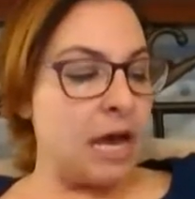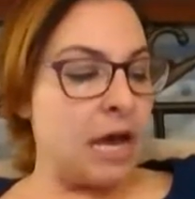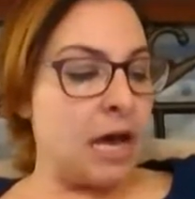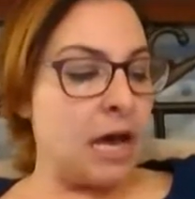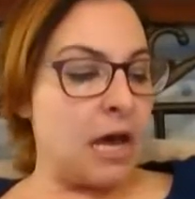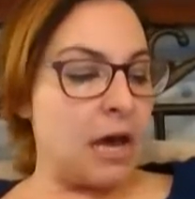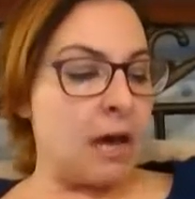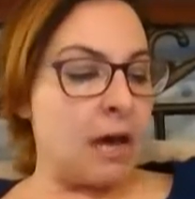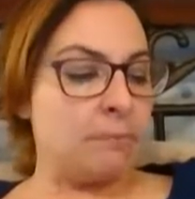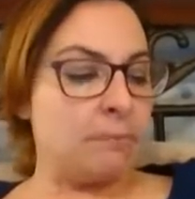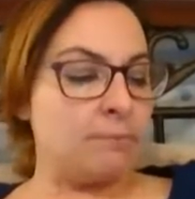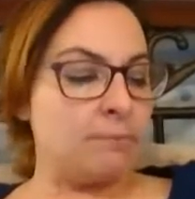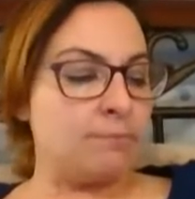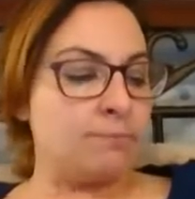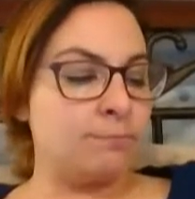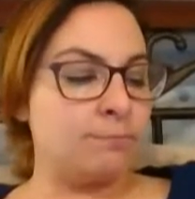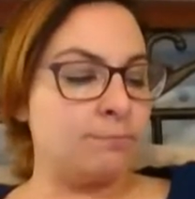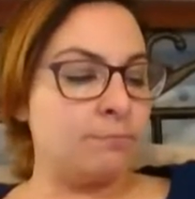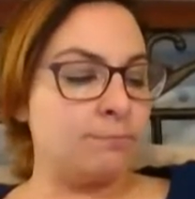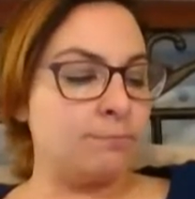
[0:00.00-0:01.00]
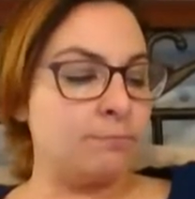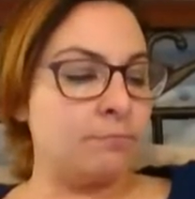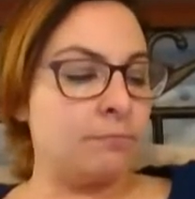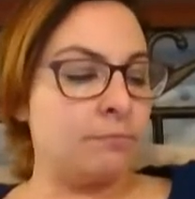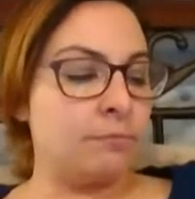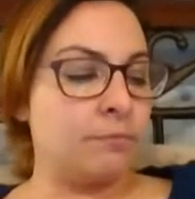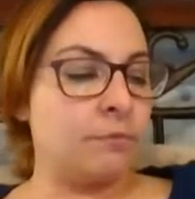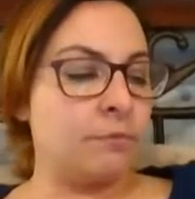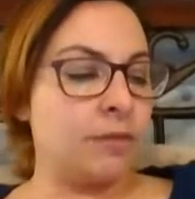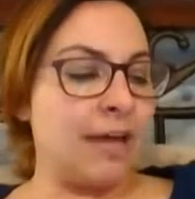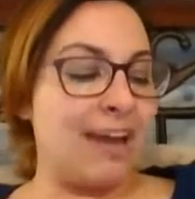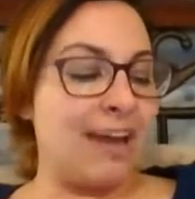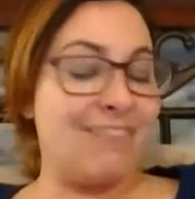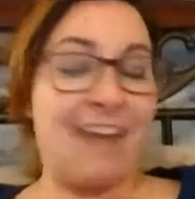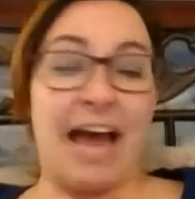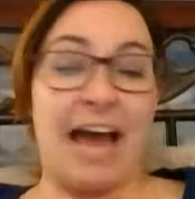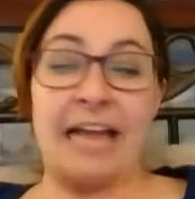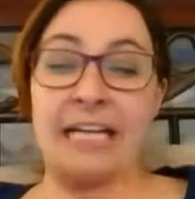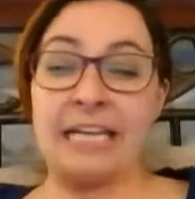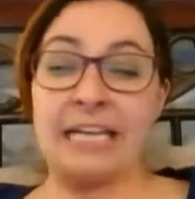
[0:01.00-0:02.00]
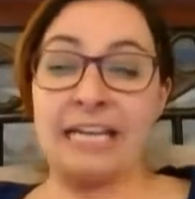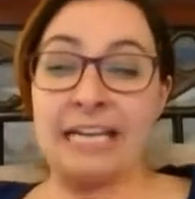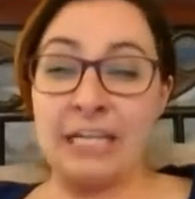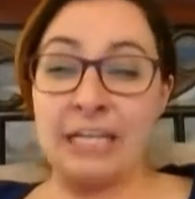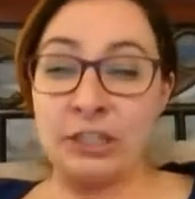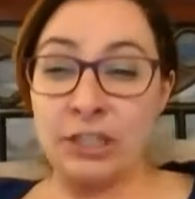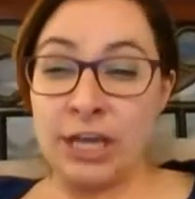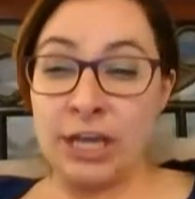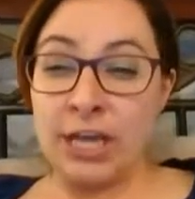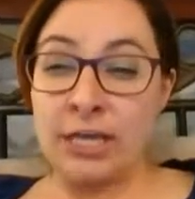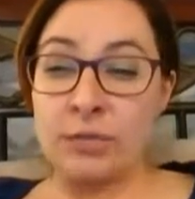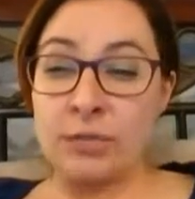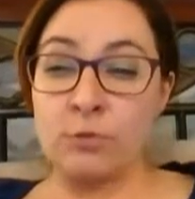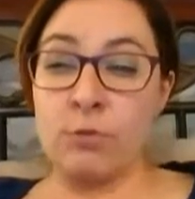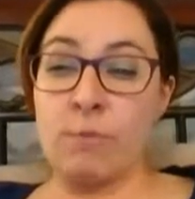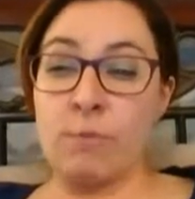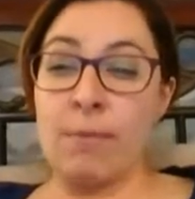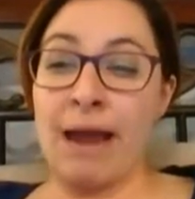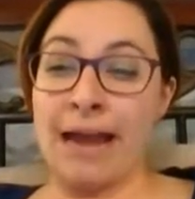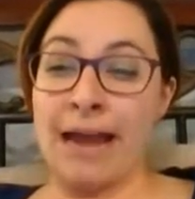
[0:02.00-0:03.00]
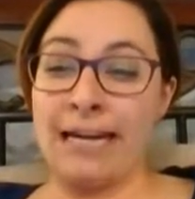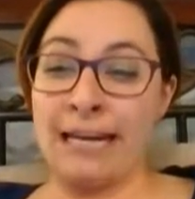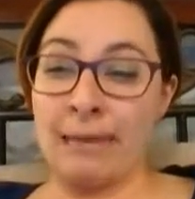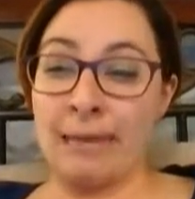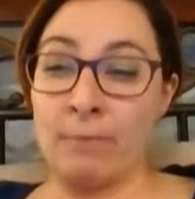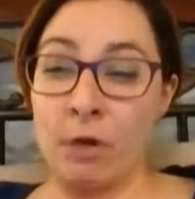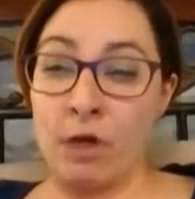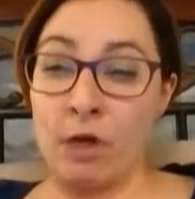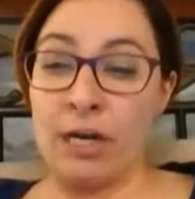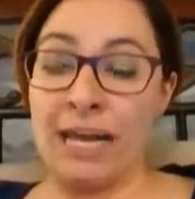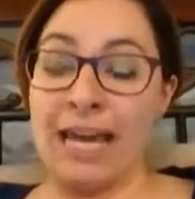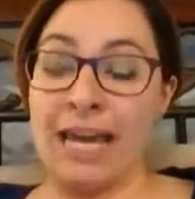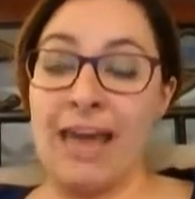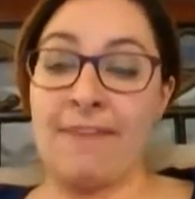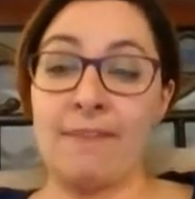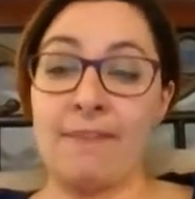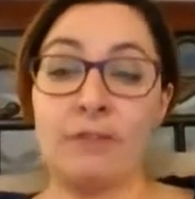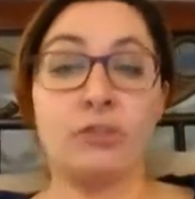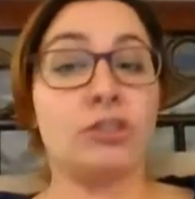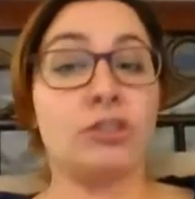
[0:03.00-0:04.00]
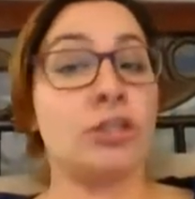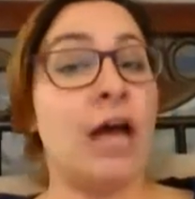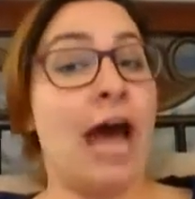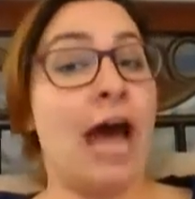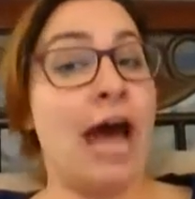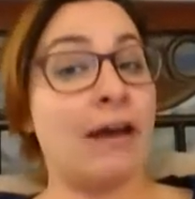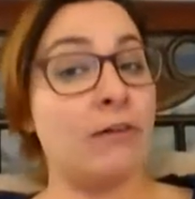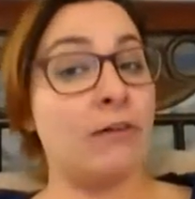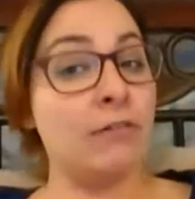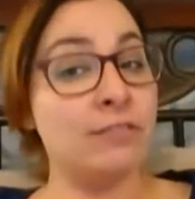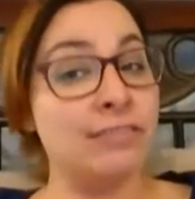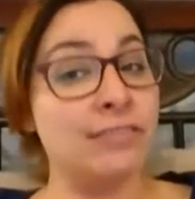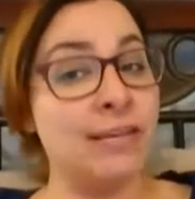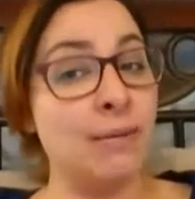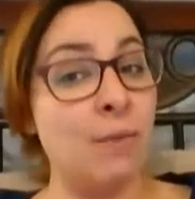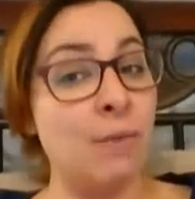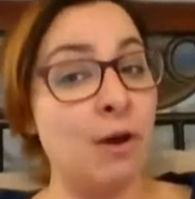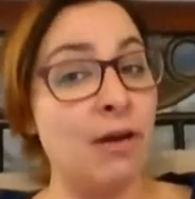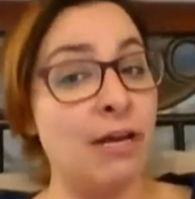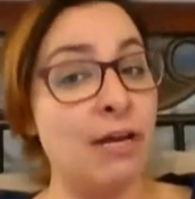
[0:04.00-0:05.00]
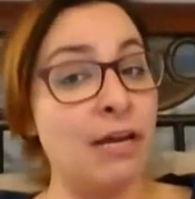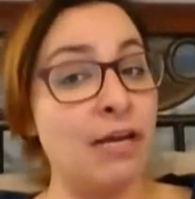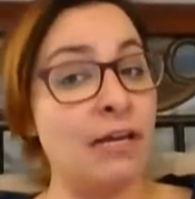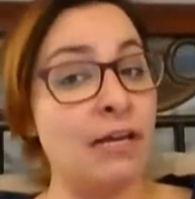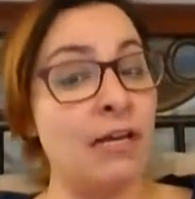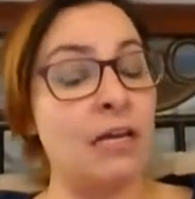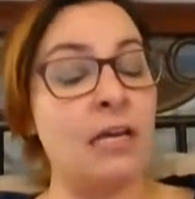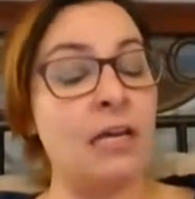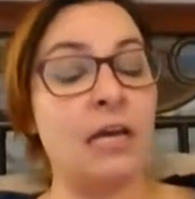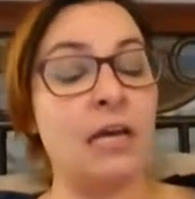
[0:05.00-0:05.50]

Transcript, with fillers: Um, I've gotten keychains with my name on it and the child's name on it.